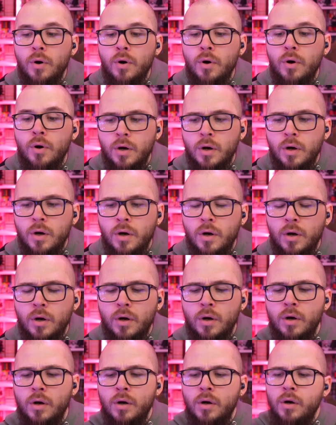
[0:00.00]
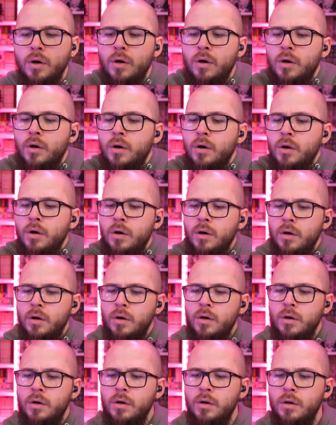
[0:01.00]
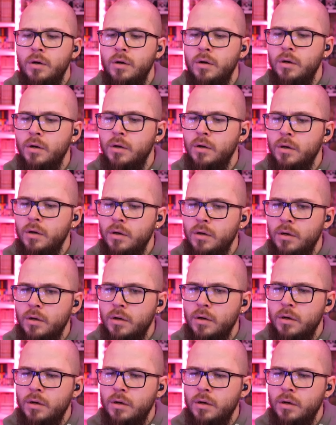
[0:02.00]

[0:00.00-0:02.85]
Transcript: Nobody speaks.